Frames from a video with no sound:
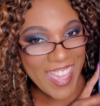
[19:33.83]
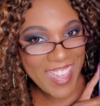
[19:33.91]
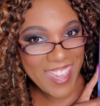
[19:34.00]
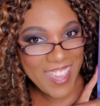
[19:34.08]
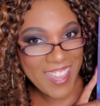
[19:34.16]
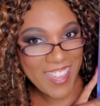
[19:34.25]

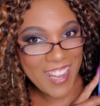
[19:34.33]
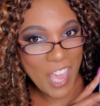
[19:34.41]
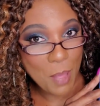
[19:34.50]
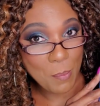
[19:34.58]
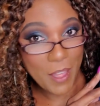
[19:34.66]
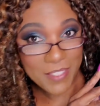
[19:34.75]
and
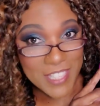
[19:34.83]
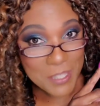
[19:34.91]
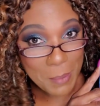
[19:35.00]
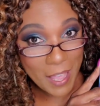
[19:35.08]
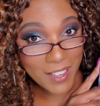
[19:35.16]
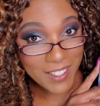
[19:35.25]
I bought
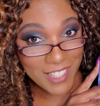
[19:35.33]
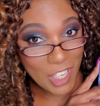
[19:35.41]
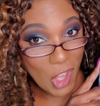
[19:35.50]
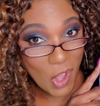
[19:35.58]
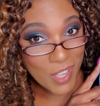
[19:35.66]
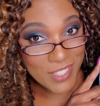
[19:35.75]
this palette a
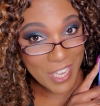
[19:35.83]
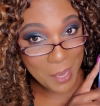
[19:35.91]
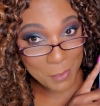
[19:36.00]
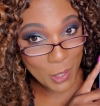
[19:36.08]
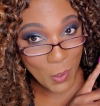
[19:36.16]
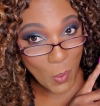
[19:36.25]
long
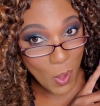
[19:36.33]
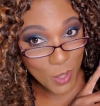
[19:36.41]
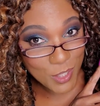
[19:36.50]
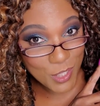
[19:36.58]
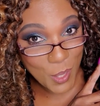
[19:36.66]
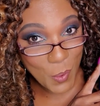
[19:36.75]
time ago
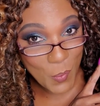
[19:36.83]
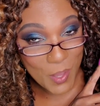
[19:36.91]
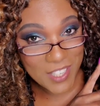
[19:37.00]
also